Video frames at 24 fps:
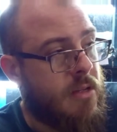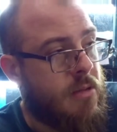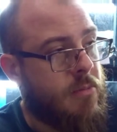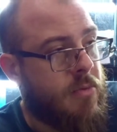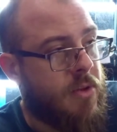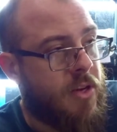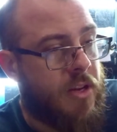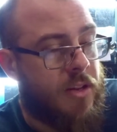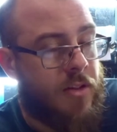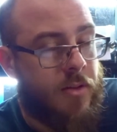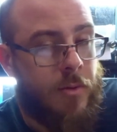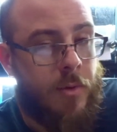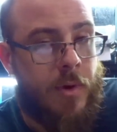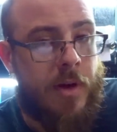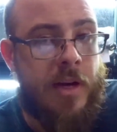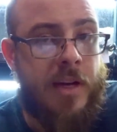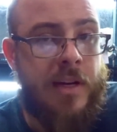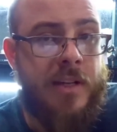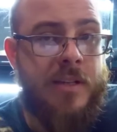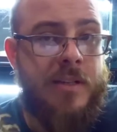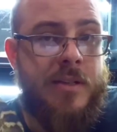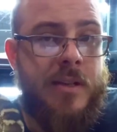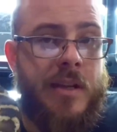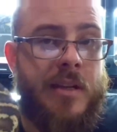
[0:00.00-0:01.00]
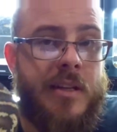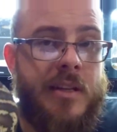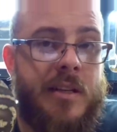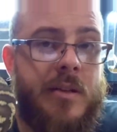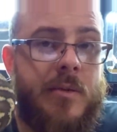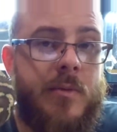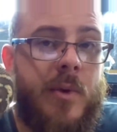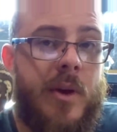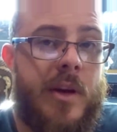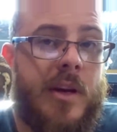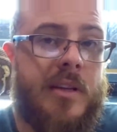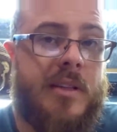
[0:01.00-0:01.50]
But otherwise, I did
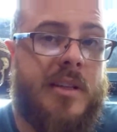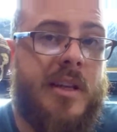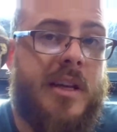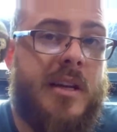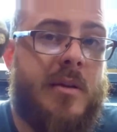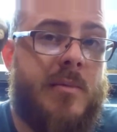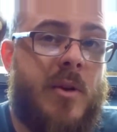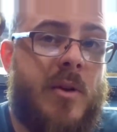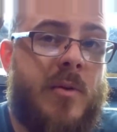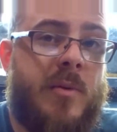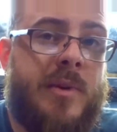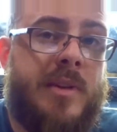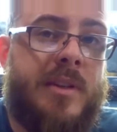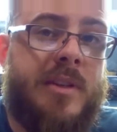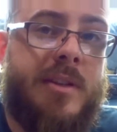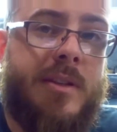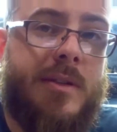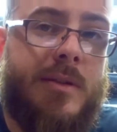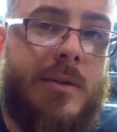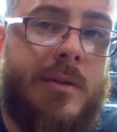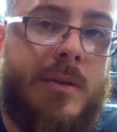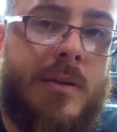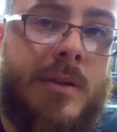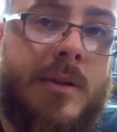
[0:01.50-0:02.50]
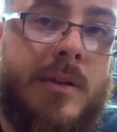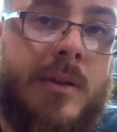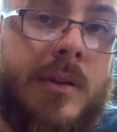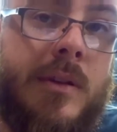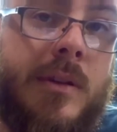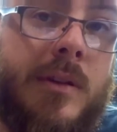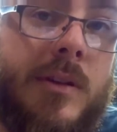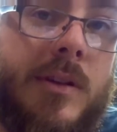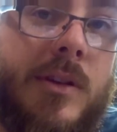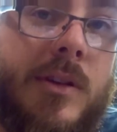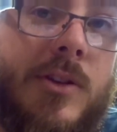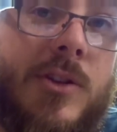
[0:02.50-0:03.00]
want to take a moment to
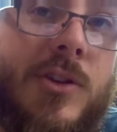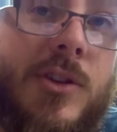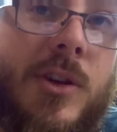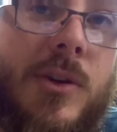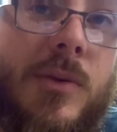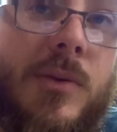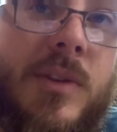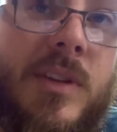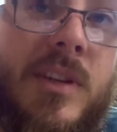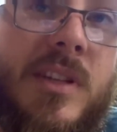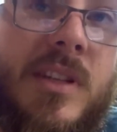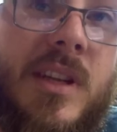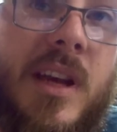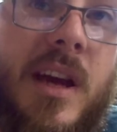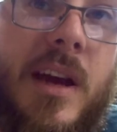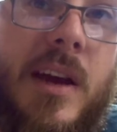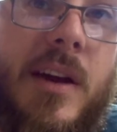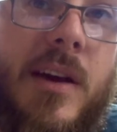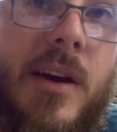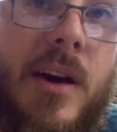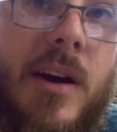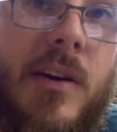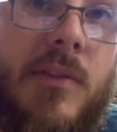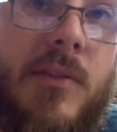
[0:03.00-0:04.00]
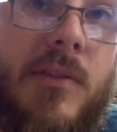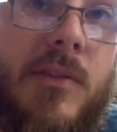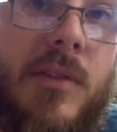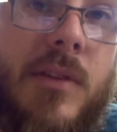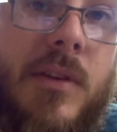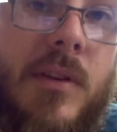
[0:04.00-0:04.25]
show this guy off.